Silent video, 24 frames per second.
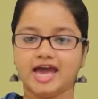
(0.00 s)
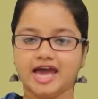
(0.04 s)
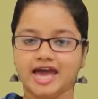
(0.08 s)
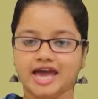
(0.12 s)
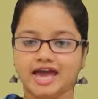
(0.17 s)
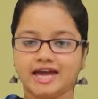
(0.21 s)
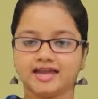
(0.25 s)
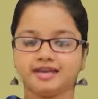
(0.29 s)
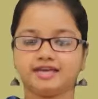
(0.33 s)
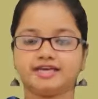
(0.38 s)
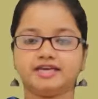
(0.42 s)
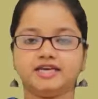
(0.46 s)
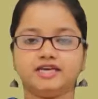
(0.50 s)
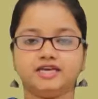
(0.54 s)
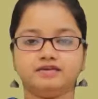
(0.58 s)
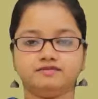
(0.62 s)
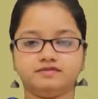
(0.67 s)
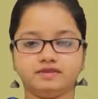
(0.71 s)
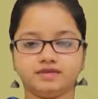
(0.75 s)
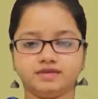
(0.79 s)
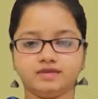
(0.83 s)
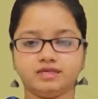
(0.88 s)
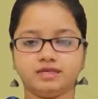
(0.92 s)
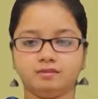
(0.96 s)
and
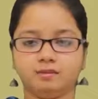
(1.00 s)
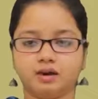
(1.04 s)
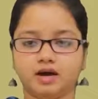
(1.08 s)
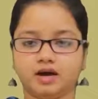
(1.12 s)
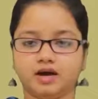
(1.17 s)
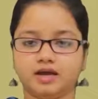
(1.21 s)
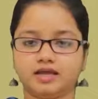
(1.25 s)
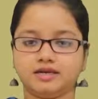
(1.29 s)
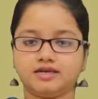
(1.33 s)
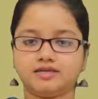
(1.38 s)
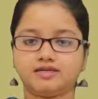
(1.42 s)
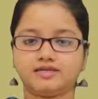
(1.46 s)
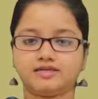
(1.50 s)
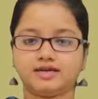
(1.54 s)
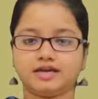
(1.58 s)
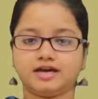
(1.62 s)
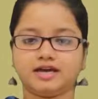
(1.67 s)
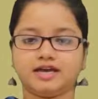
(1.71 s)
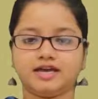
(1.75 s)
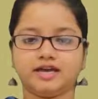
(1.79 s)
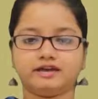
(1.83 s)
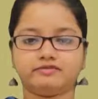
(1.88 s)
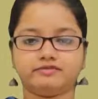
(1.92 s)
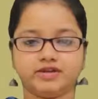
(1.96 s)
even demand
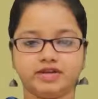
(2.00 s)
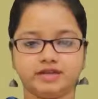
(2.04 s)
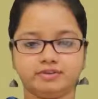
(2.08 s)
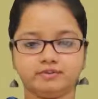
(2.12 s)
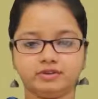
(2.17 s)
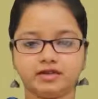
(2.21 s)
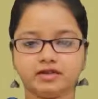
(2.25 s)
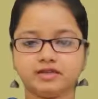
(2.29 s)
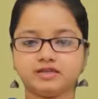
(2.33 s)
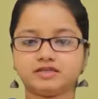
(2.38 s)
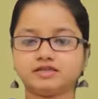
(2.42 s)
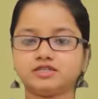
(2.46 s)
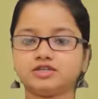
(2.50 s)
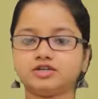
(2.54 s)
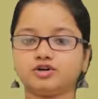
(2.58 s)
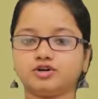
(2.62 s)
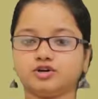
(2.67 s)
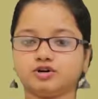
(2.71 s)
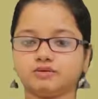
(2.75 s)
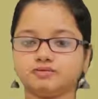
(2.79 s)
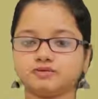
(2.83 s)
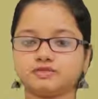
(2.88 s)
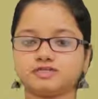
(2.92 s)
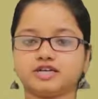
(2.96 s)
the availability
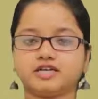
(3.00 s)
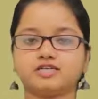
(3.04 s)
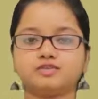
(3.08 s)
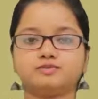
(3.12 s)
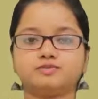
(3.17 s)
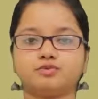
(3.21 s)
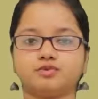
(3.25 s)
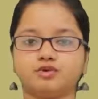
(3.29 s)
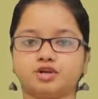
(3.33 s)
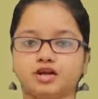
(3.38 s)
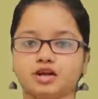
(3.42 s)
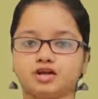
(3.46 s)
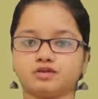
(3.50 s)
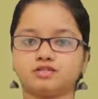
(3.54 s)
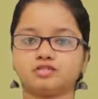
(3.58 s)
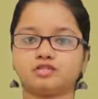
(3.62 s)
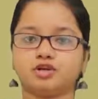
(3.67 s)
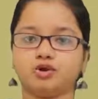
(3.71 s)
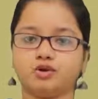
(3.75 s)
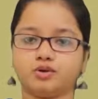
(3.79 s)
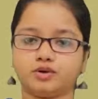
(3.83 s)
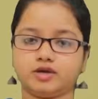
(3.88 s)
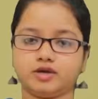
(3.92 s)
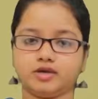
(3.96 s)
of such products
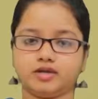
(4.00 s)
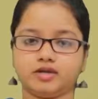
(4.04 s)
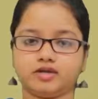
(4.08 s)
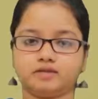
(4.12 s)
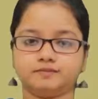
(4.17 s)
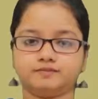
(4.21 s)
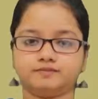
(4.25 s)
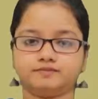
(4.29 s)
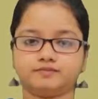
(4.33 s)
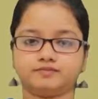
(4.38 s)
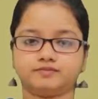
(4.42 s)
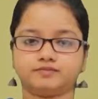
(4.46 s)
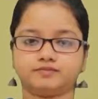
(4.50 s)
locally.